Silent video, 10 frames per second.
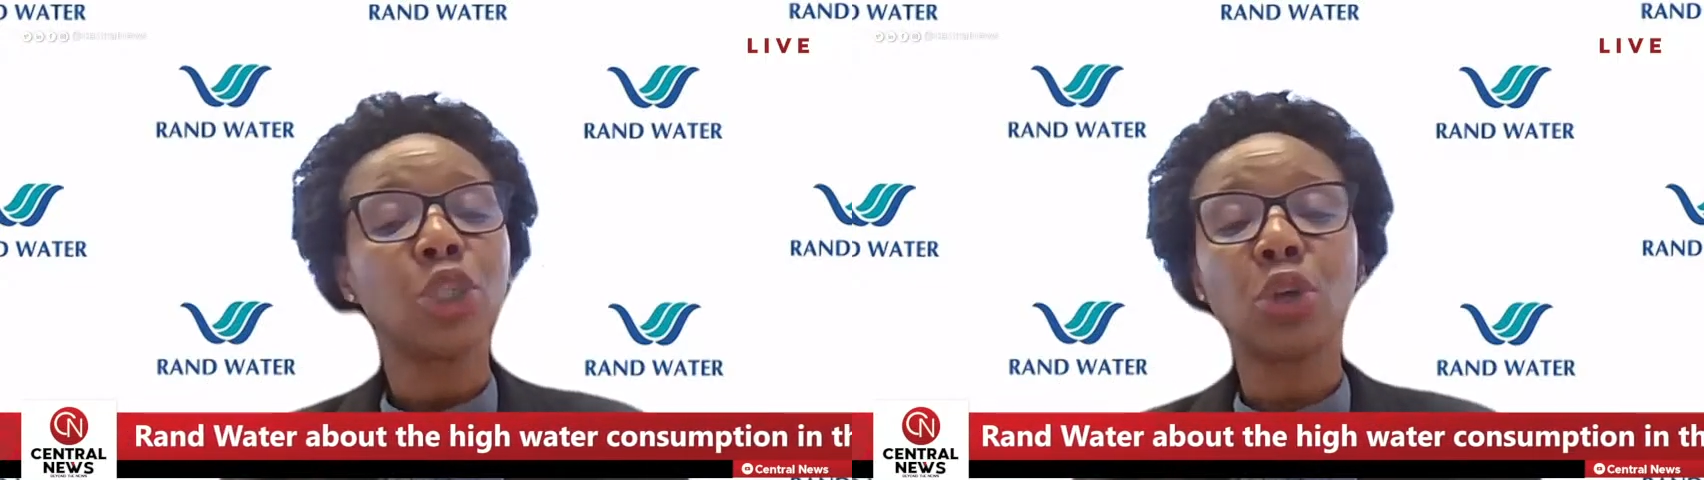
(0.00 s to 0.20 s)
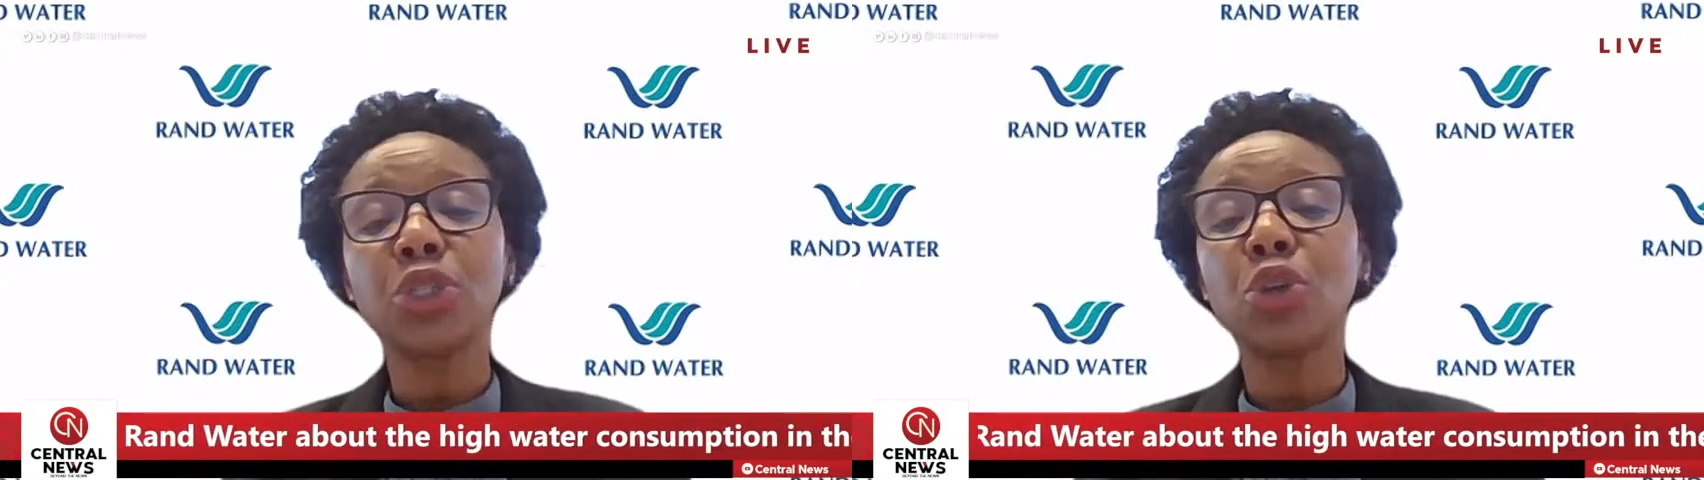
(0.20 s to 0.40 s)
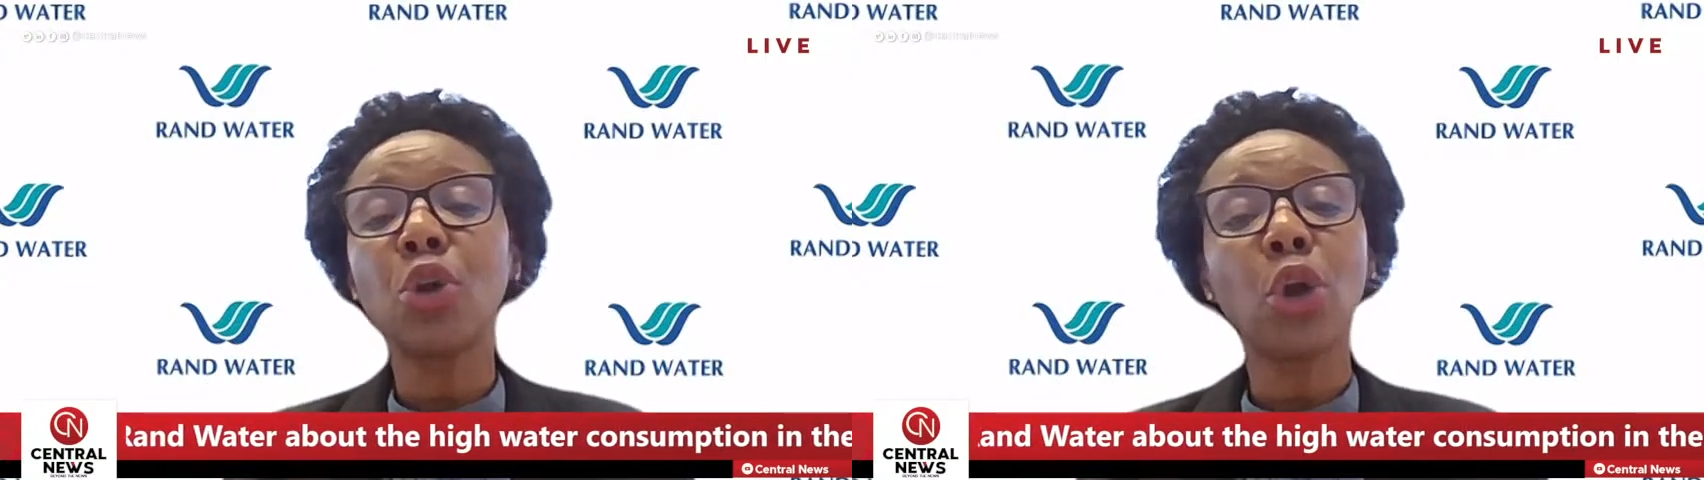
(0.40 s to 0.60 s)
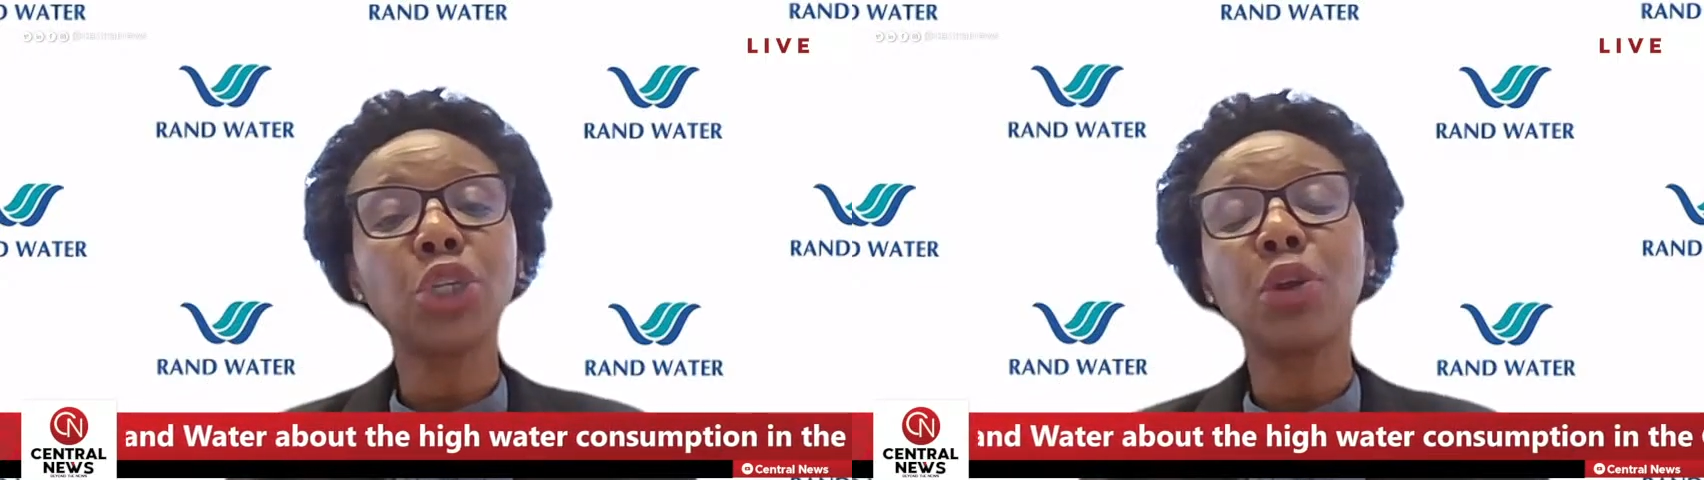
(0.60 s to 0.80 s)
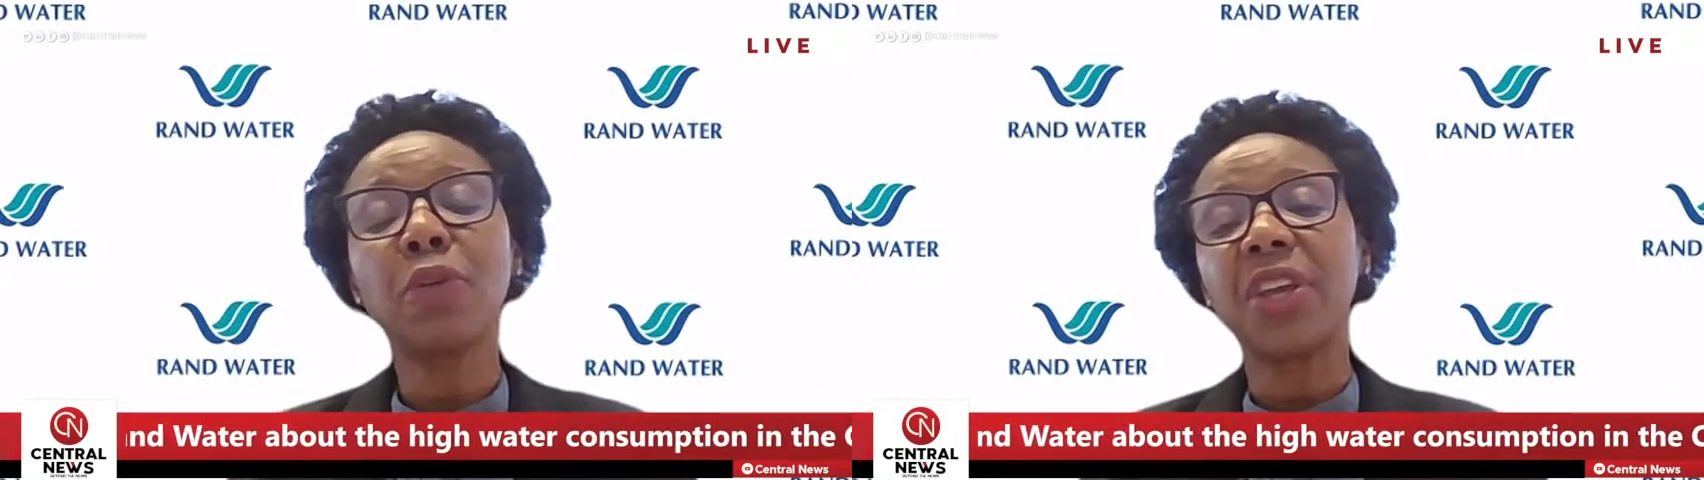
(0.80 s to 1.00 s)
So it's not a
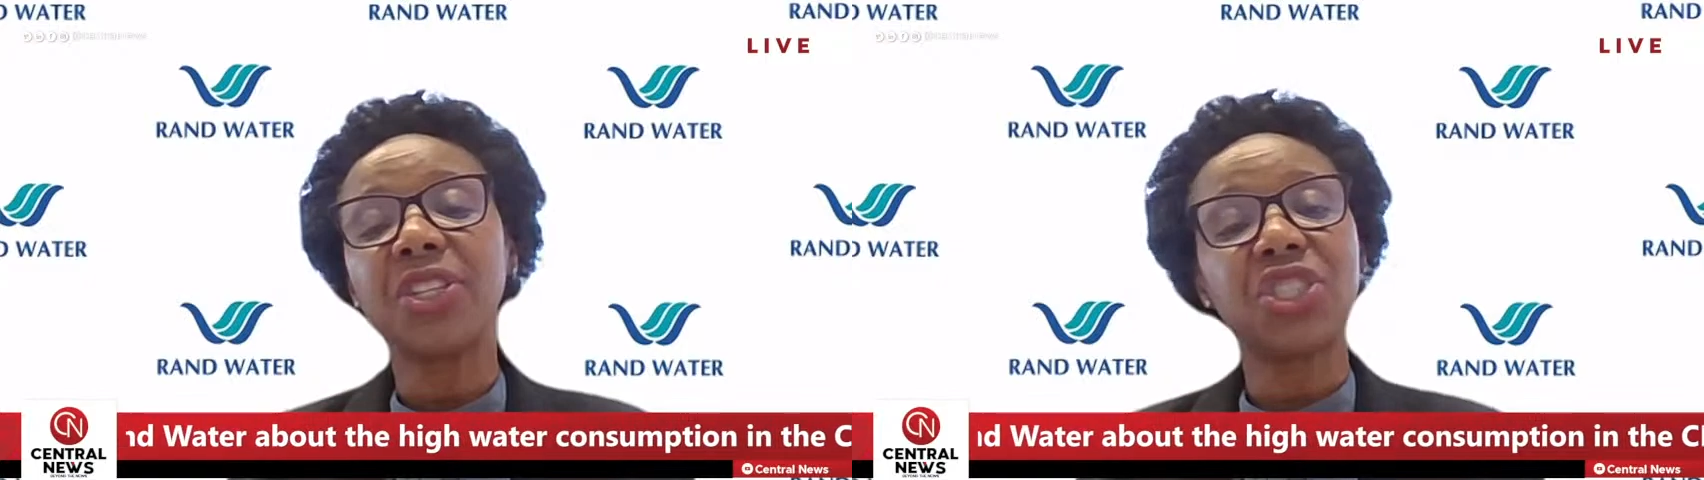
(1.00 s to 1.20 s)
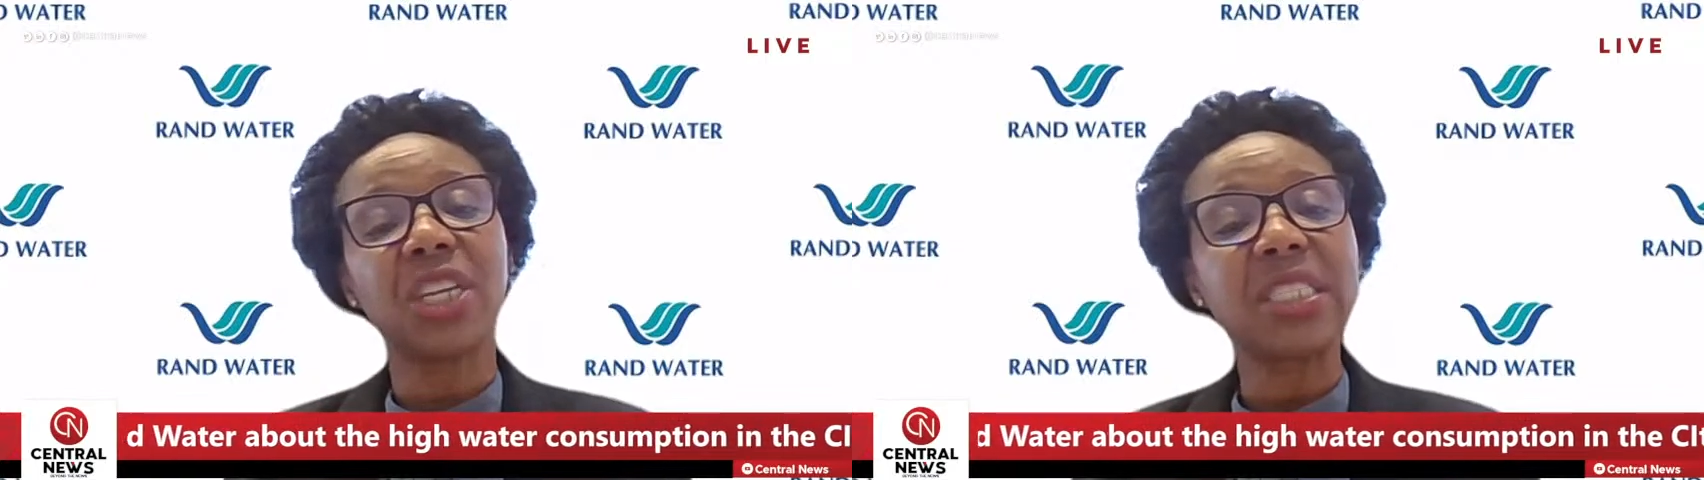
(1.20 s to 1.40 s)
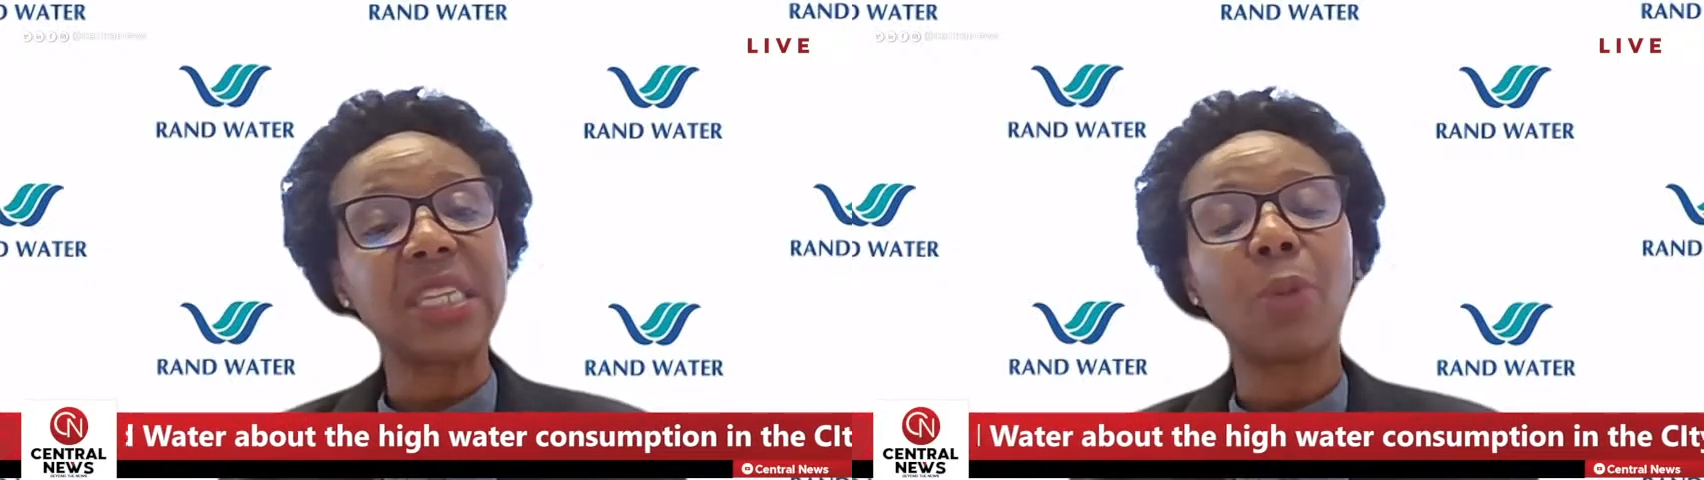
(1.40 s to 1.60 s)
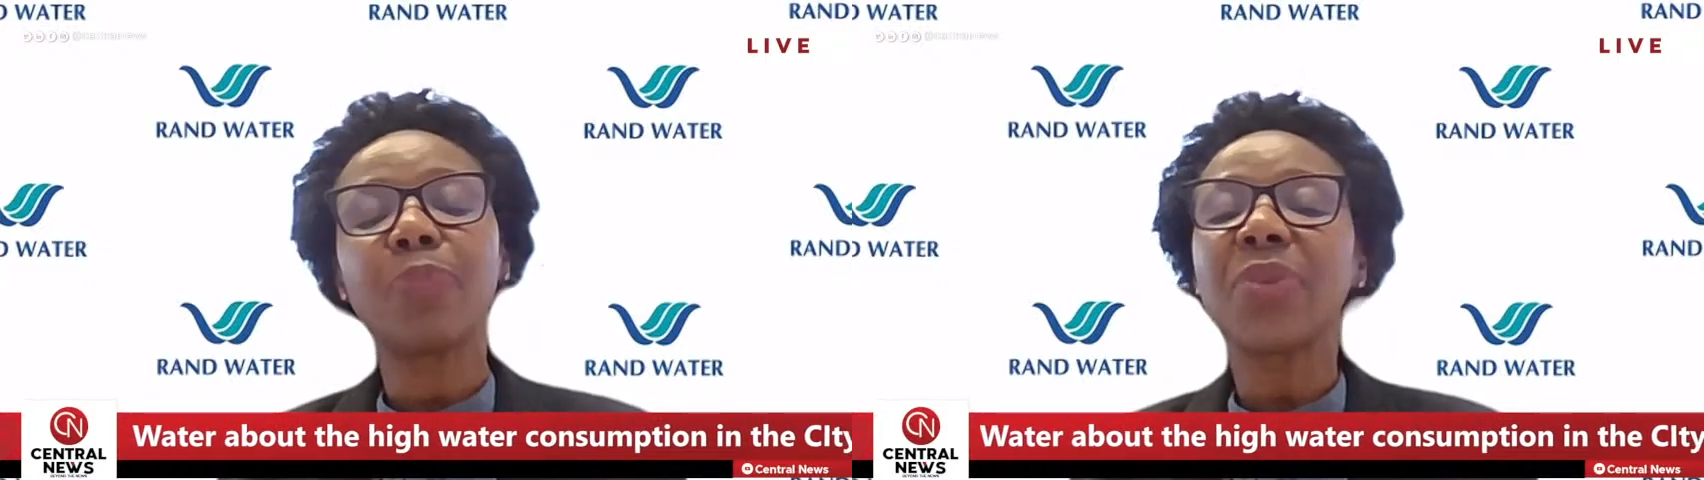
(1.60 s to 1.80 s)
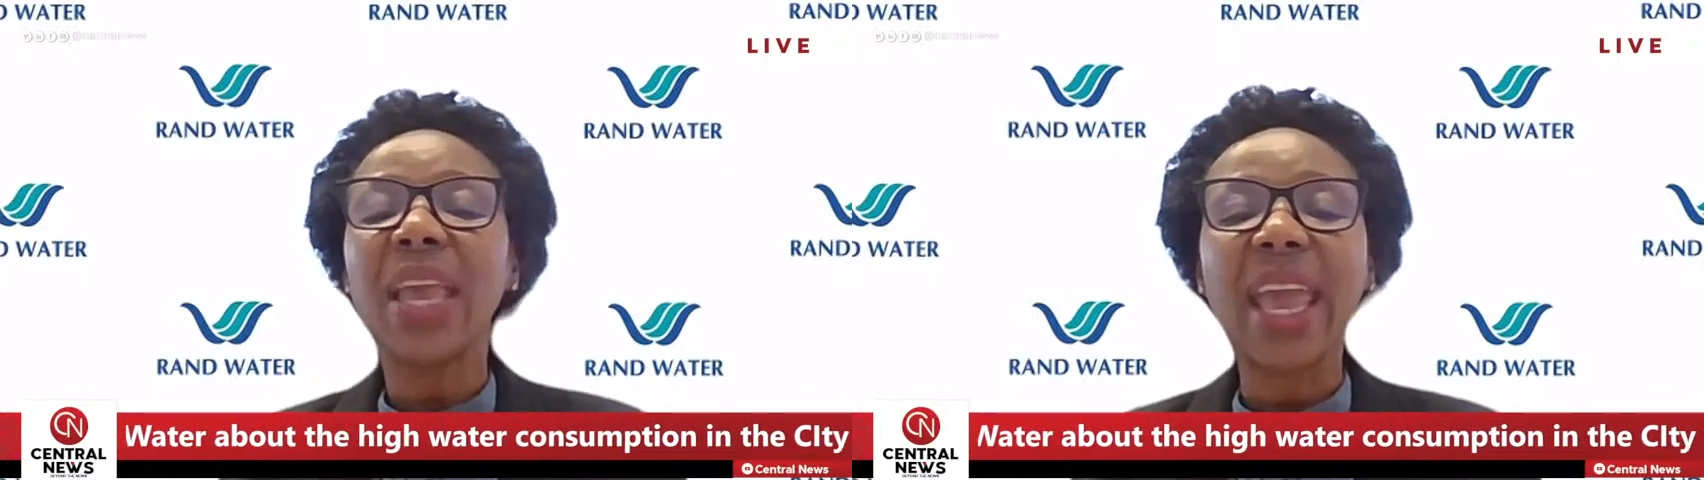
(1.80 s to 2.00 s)
question of it's just now.